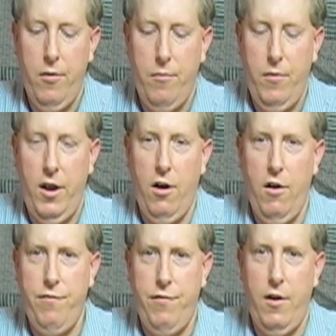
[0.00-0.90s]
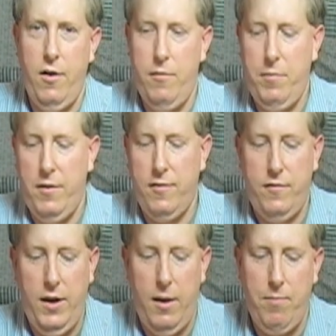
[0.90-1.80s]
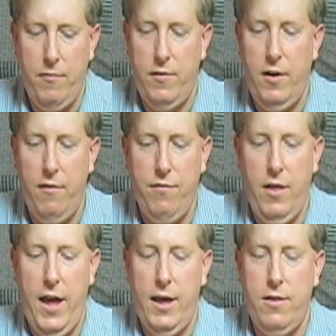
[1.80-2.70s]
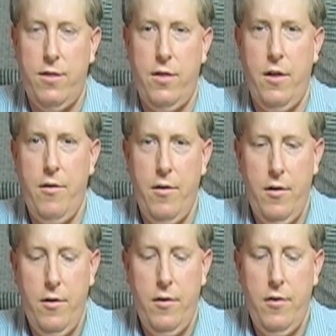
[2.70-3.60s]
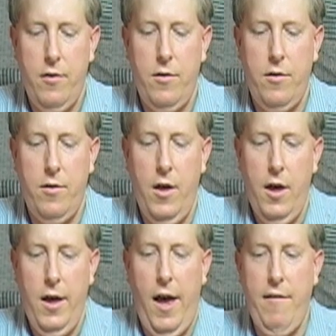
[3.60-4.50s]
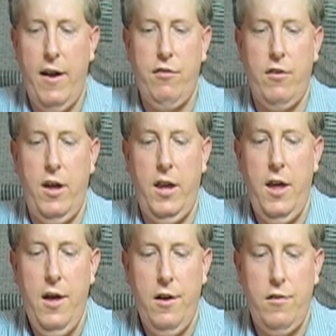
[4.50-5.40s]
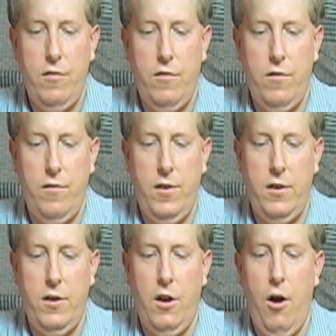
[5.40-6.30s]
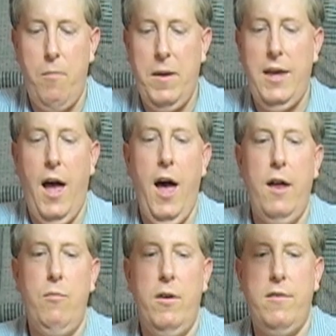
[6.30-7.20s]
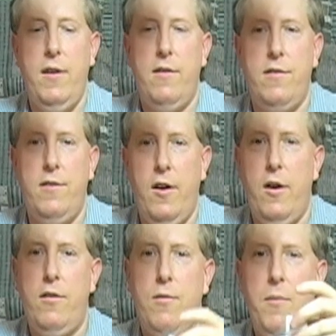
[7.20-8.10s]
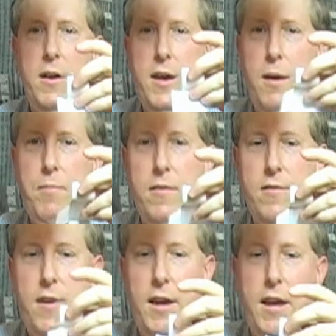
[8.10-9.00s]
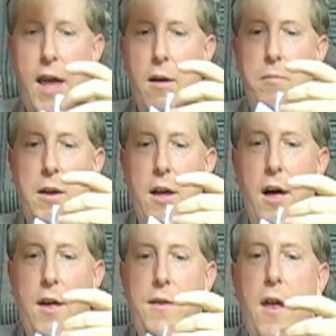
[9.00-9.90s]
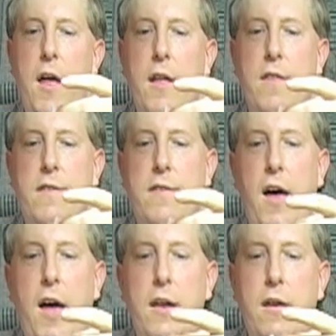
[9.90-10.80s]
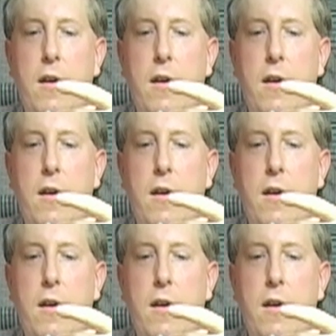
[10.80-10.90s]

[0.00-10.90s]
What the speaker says: Break off a piece of tape of enough length. I've actually tend to go beyond what's necessary, so my tape is sticking out beyond the side.